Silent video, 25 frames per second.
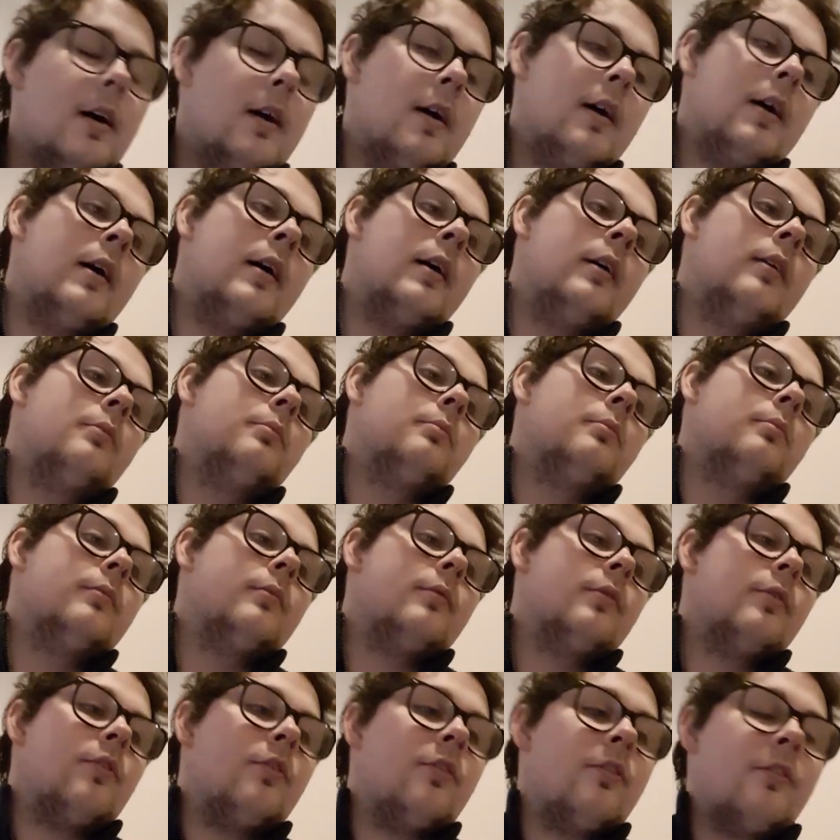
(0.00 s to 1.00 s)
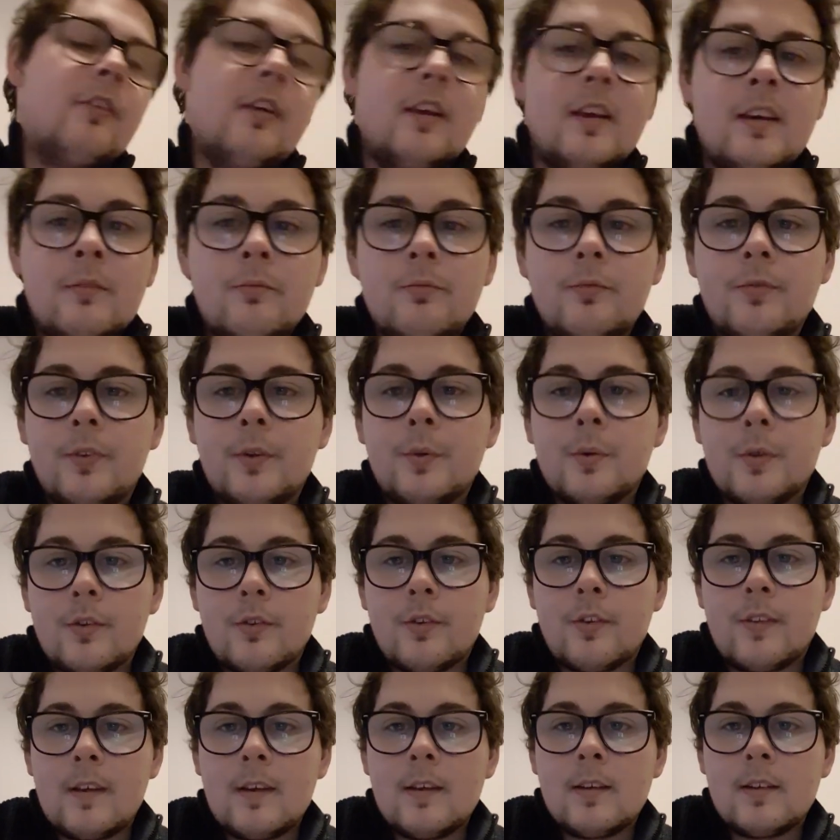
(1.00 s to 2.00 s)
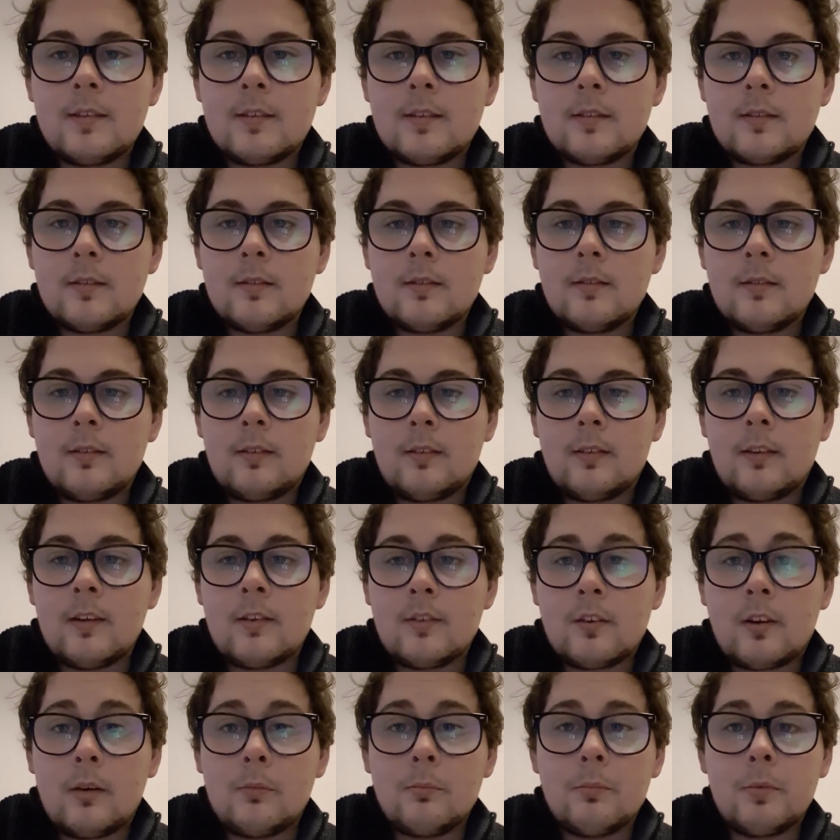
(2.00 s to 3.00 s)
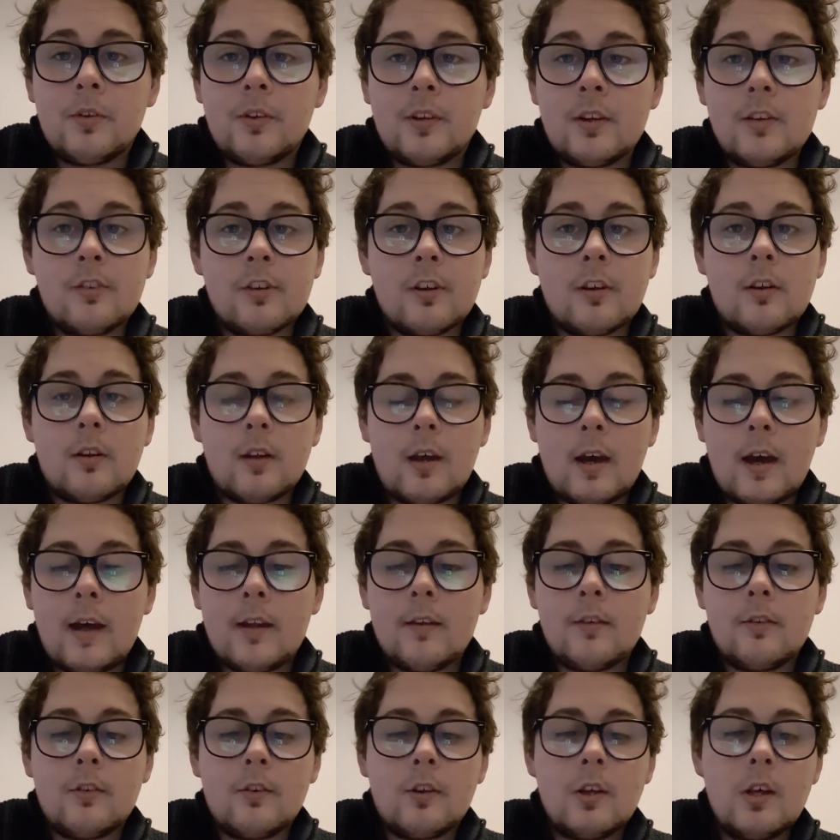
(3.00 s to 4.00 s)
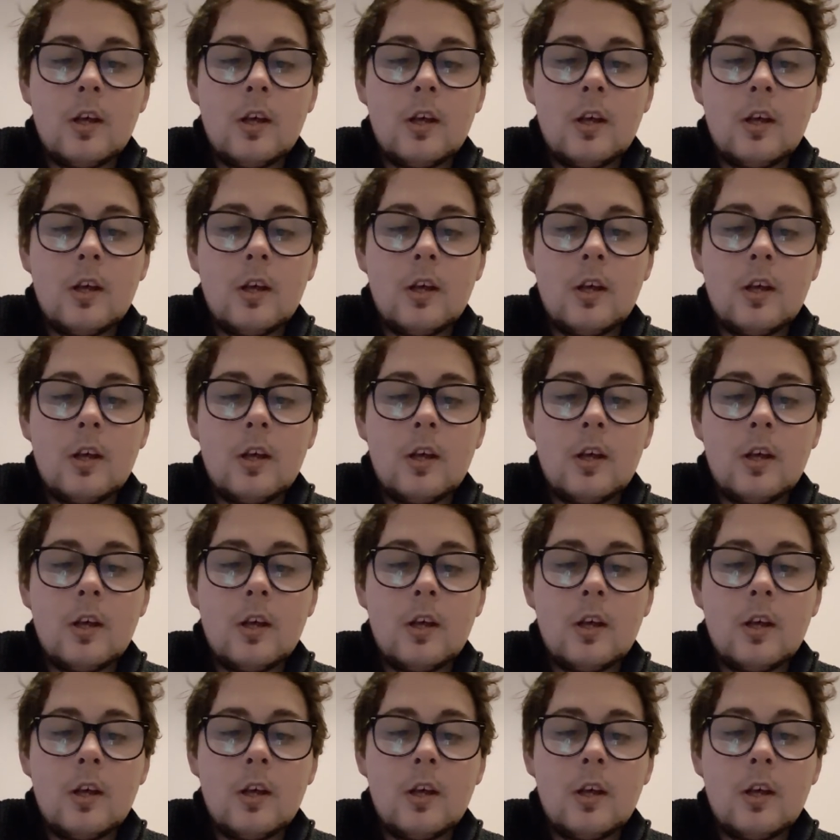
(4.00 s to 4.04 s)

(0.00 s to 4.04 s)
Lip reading: to influence this composition, and